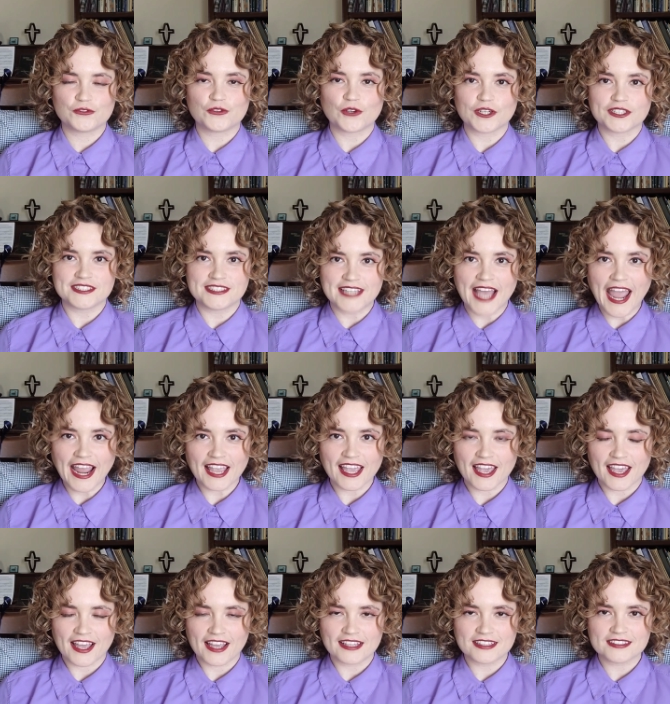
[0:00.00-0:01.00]
for
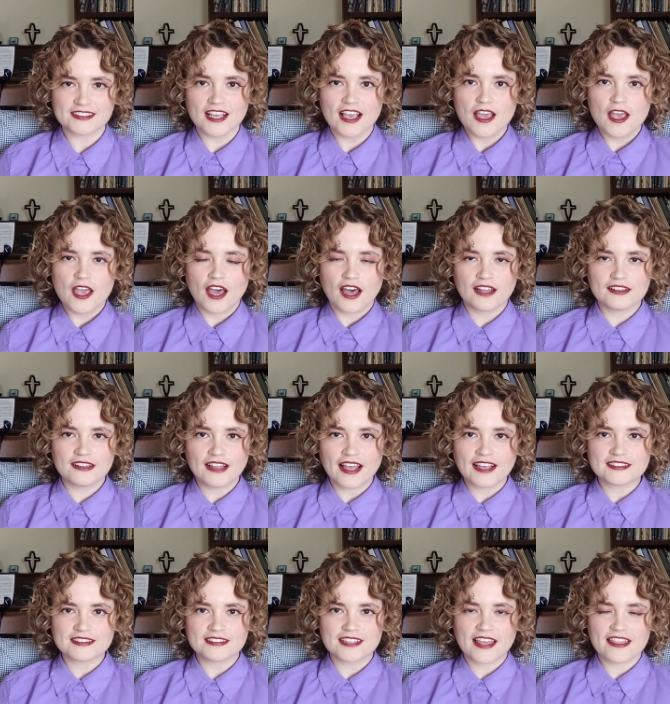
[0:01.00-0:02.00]
decades
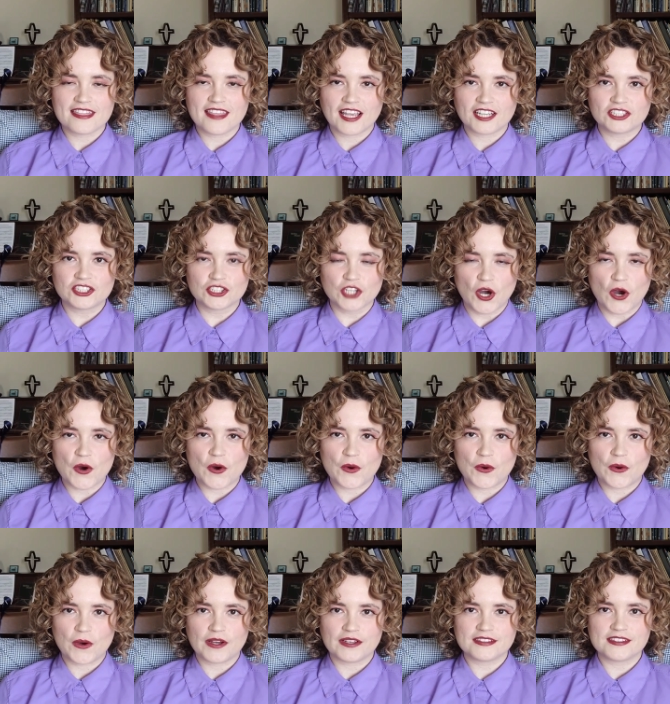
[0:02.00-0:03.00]
unless they
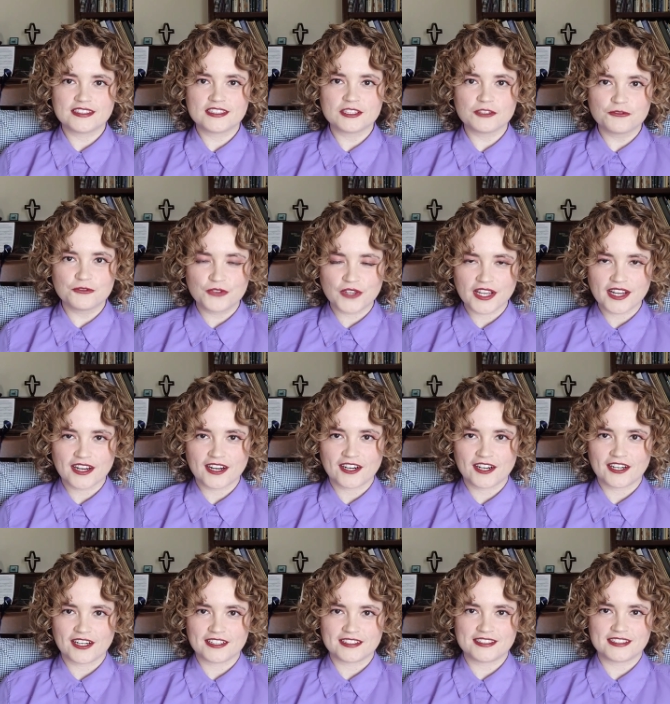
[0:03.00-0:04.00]
show
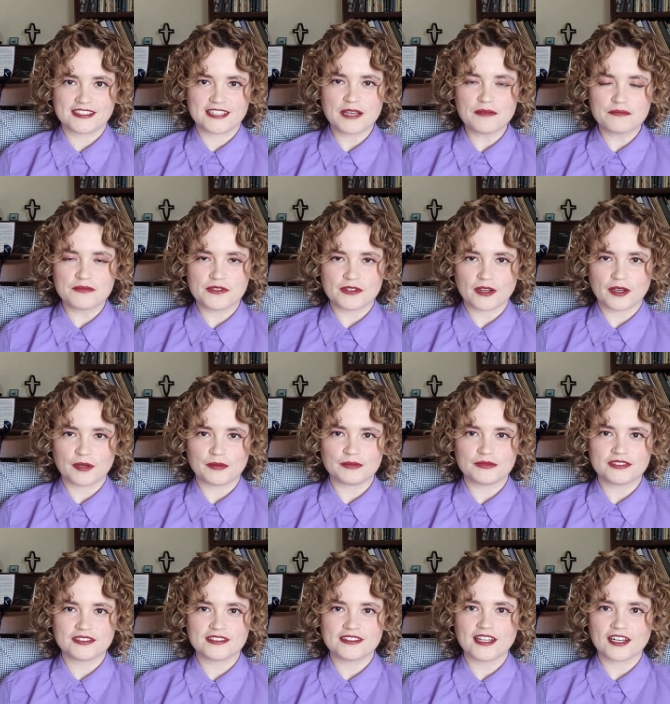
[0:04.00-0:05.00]
severe
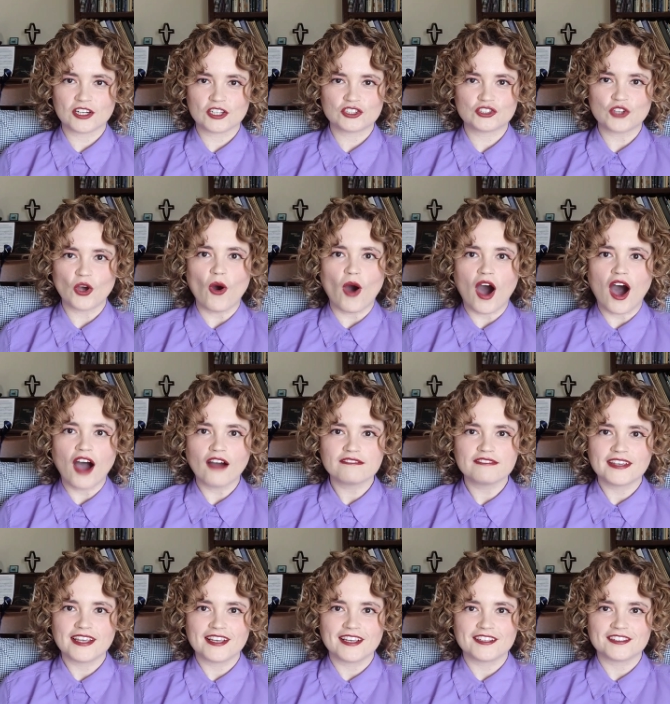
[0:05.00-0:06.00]
symptoms that are so
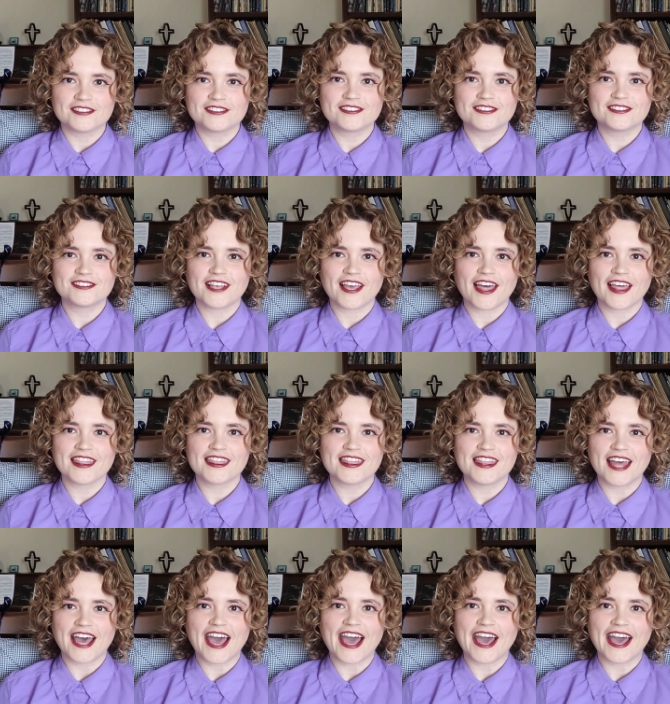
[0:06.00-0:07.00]
obvious
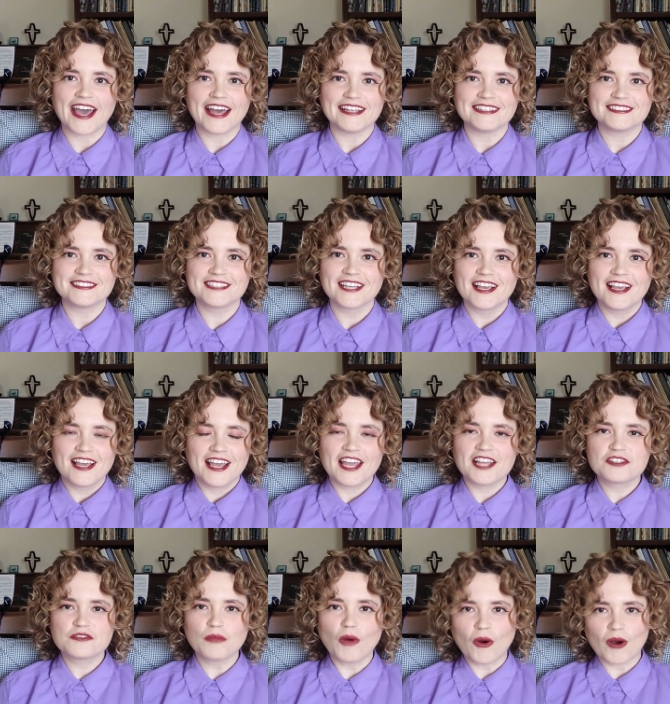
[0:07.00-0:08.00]
that
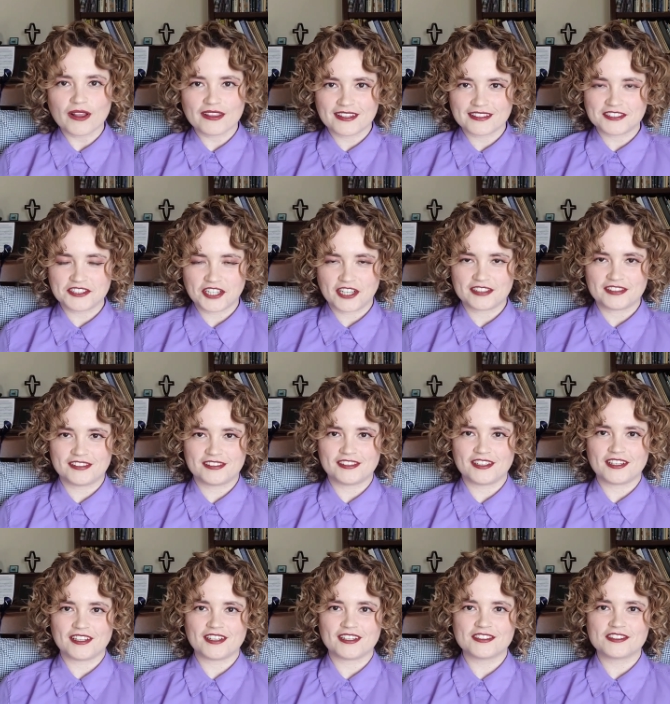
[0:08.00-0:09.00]
it's more than just
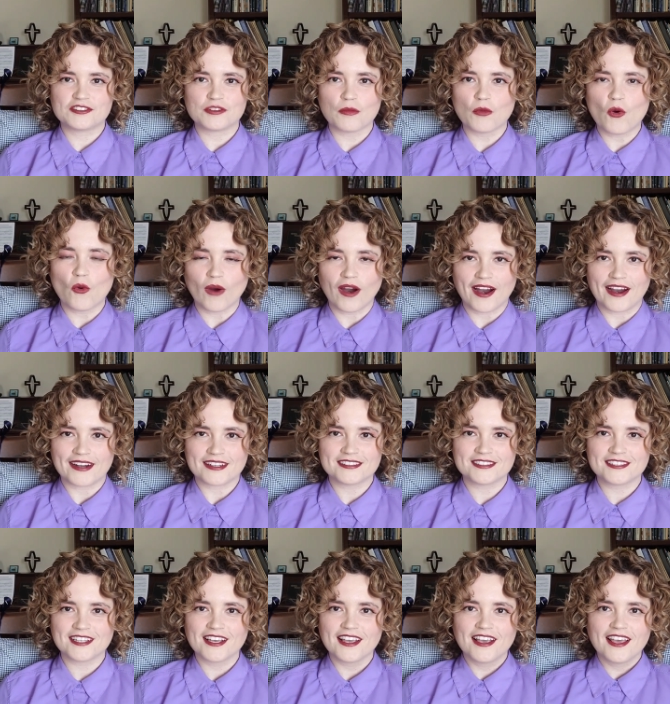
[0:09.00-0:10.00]
uh, some
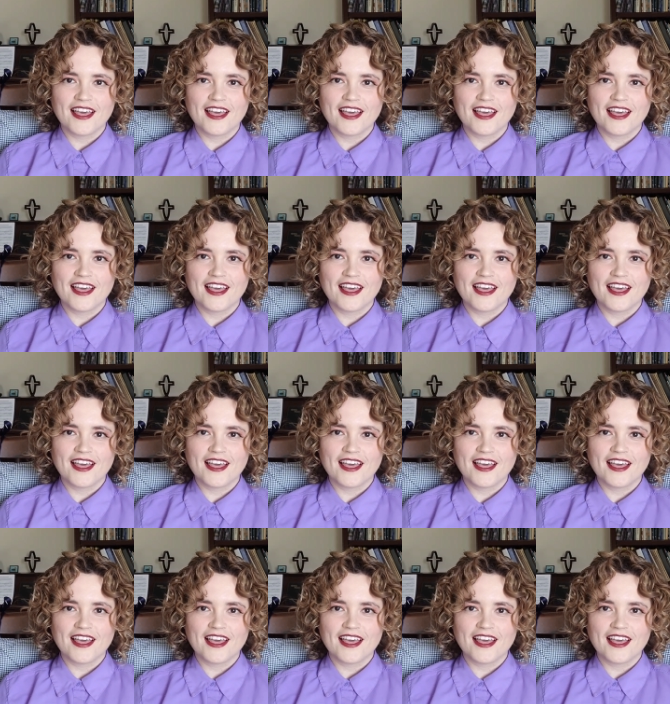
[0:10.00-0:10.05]
quirks